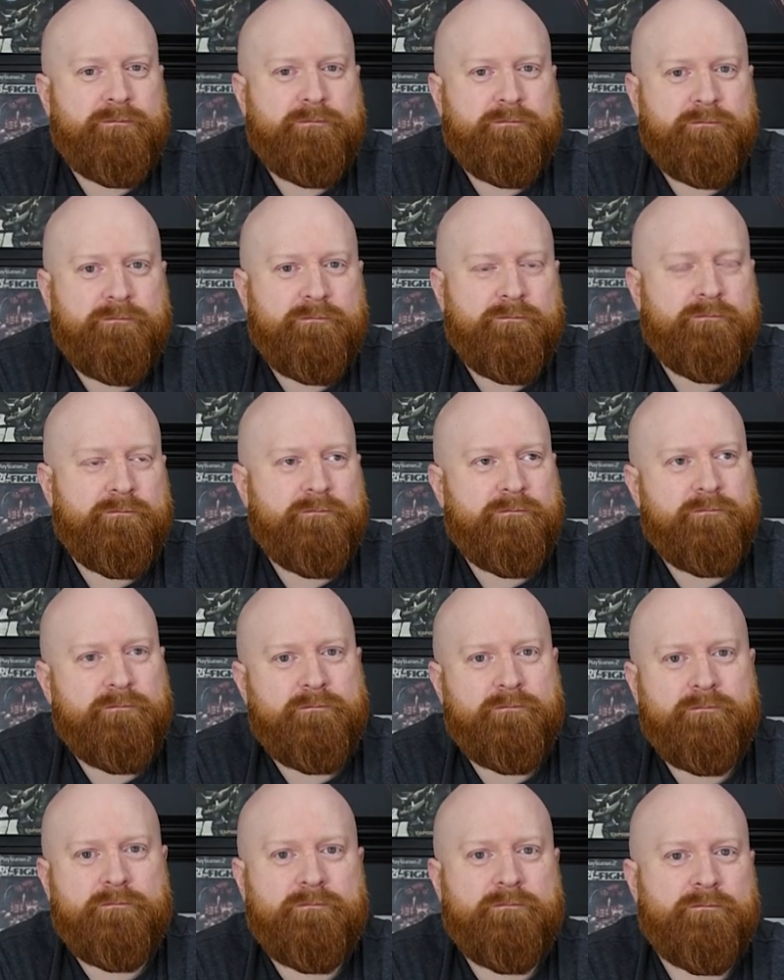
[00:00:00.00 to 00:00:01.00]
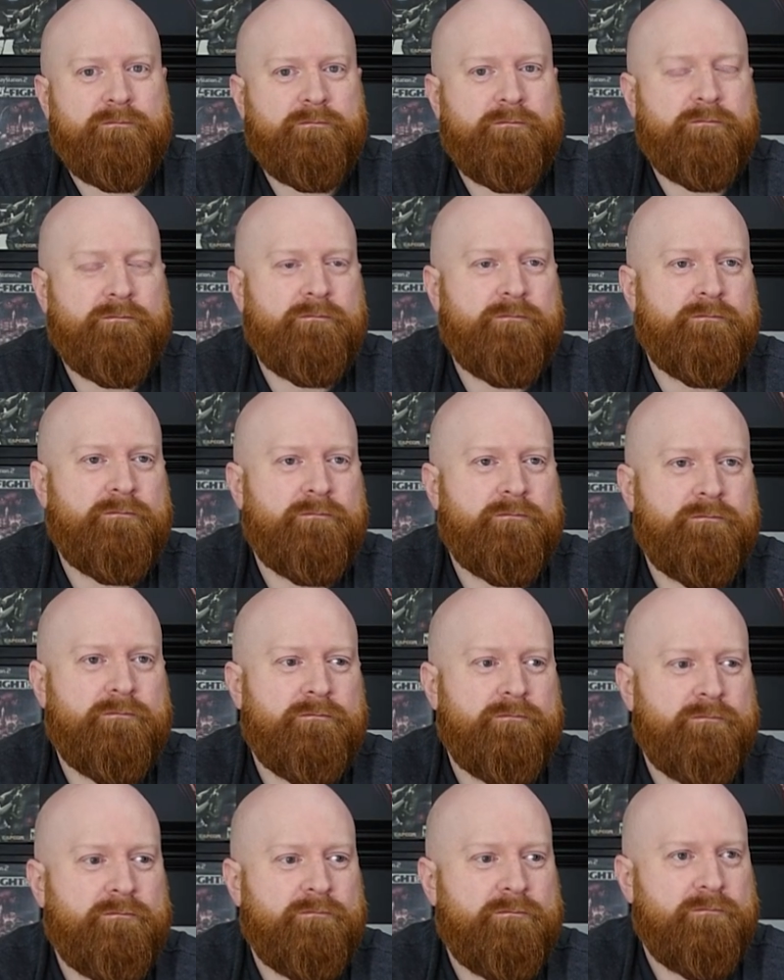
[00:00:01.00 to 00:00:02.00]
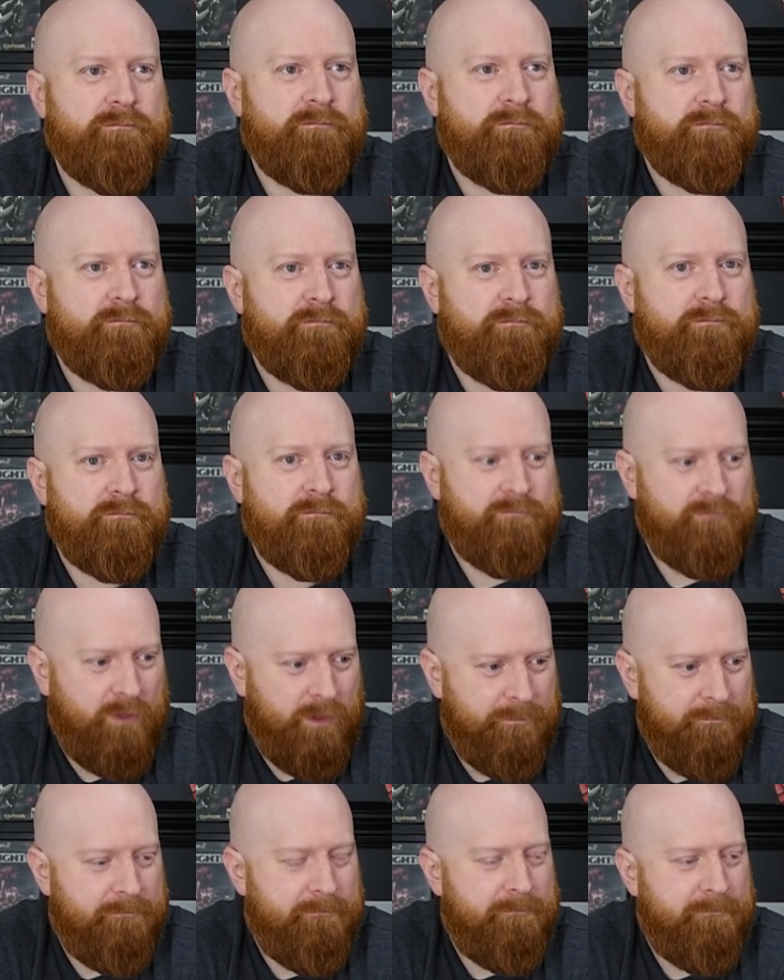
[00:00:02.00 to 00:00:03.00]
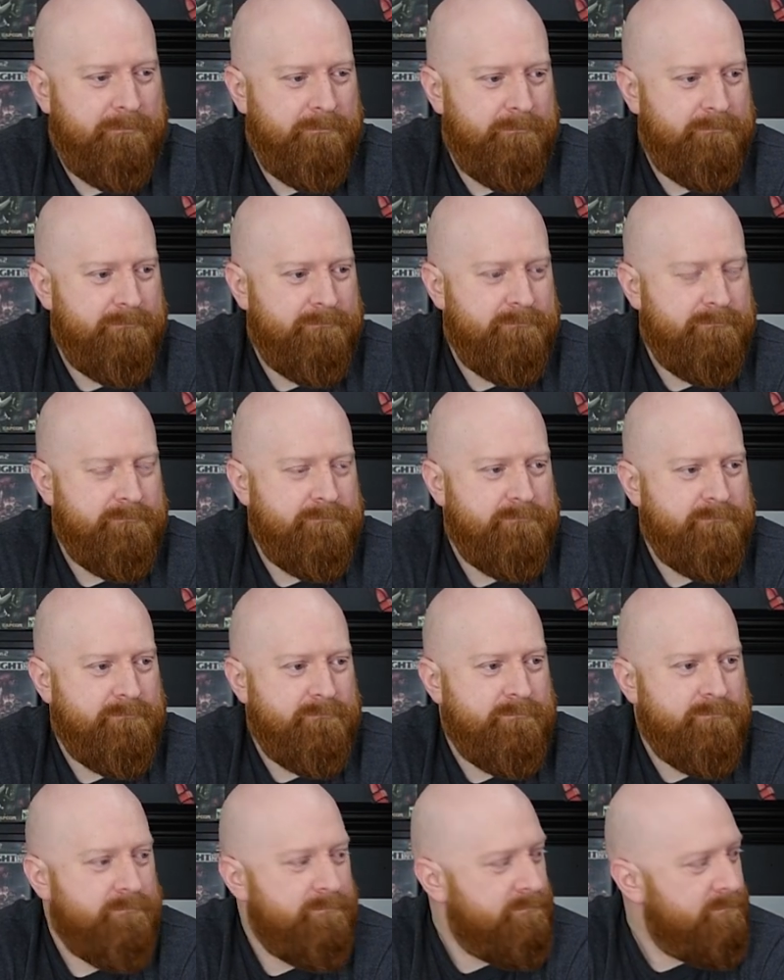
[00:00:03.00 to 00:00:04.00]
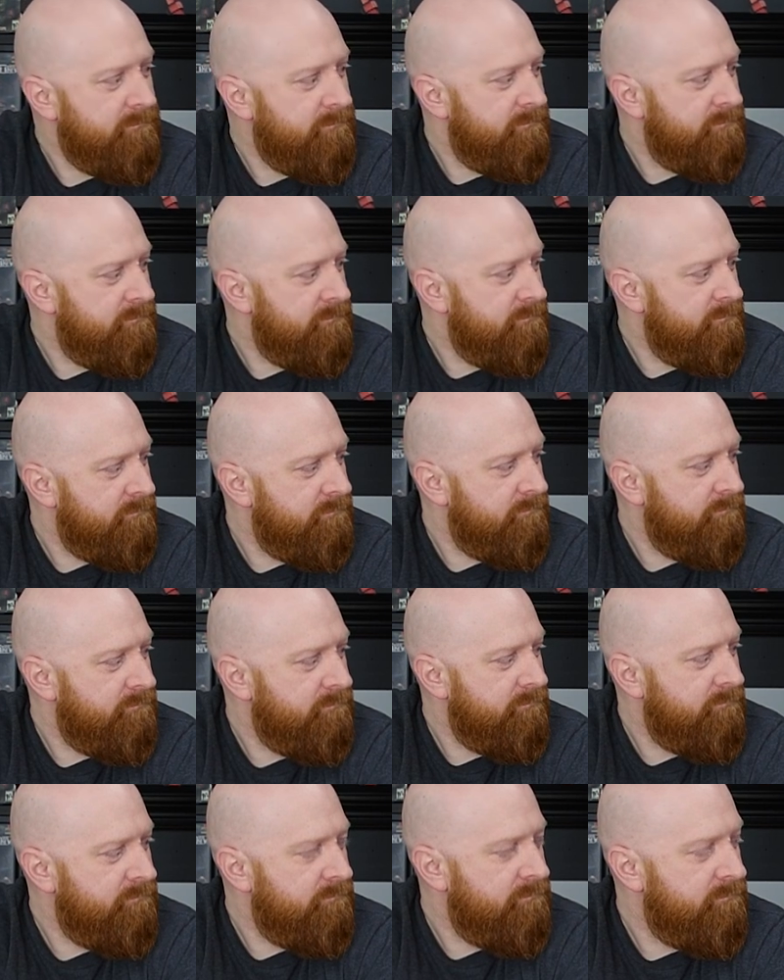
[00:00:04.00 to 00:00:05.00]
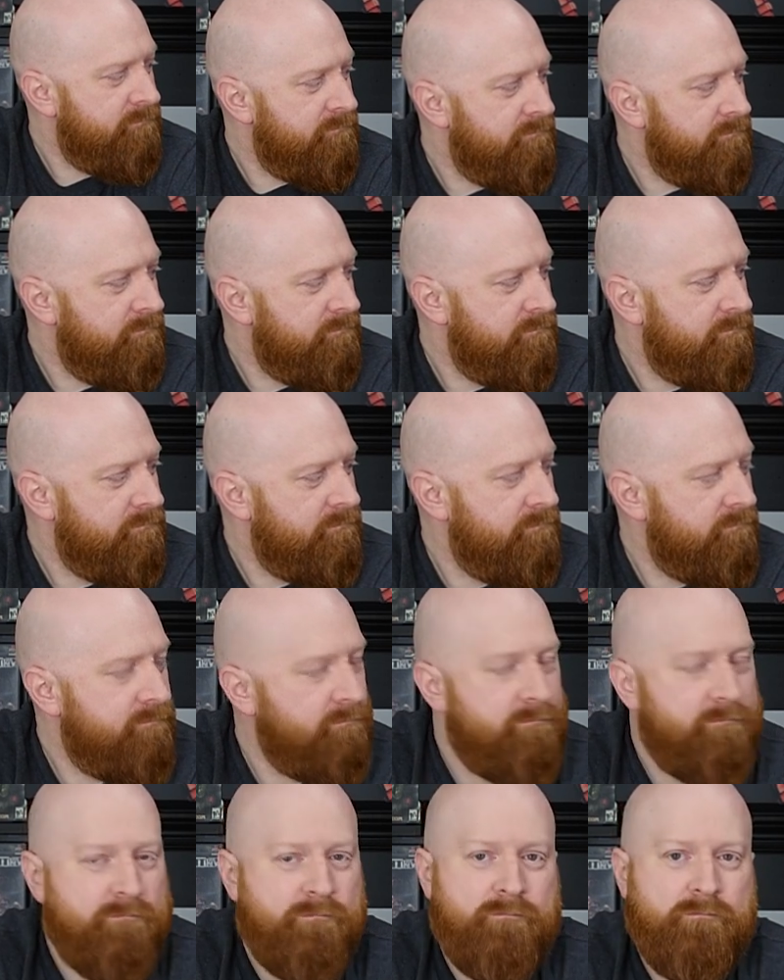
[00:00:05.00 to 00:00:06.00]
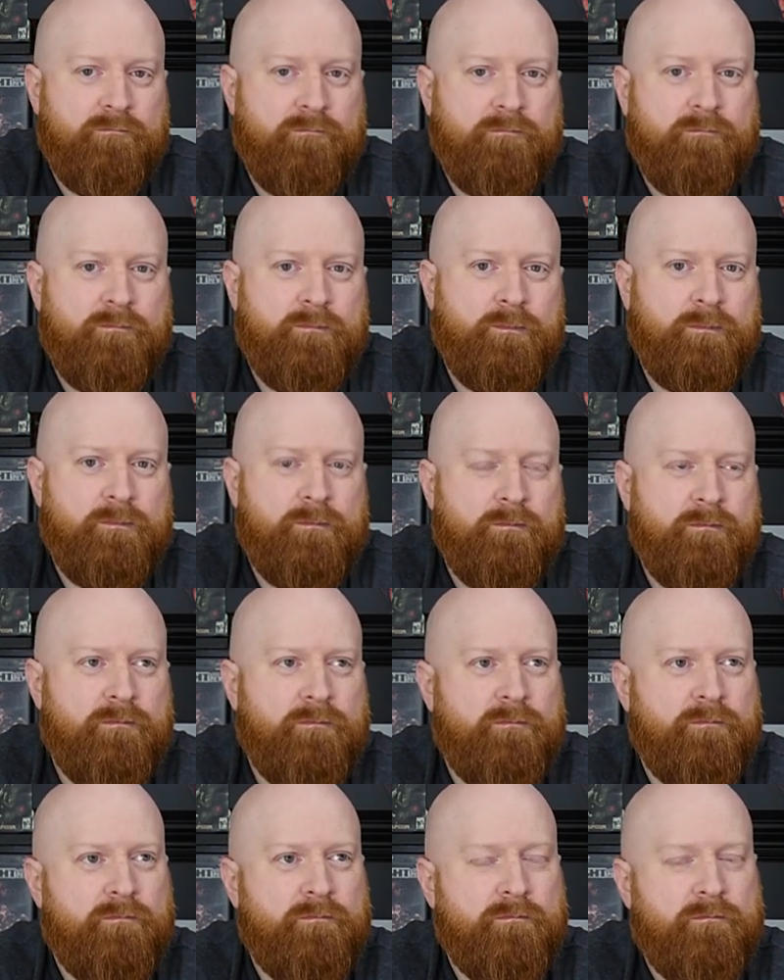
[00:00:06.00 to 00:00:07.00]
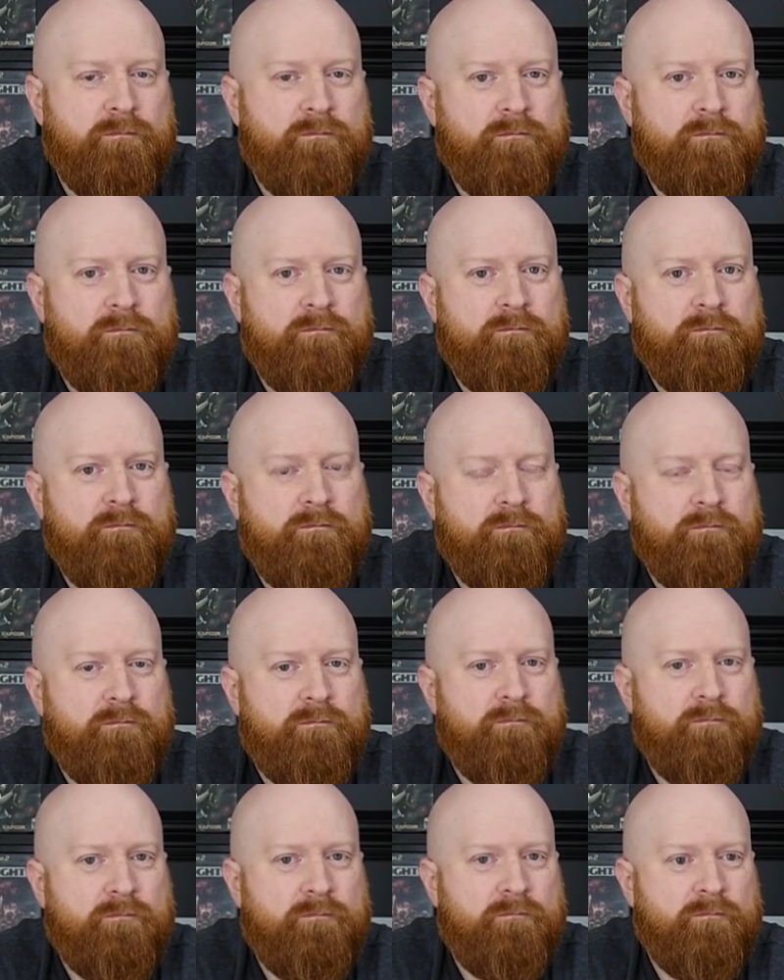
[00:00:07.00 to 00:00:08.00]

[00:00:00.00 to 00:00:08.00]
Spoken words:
The person shown says nothing.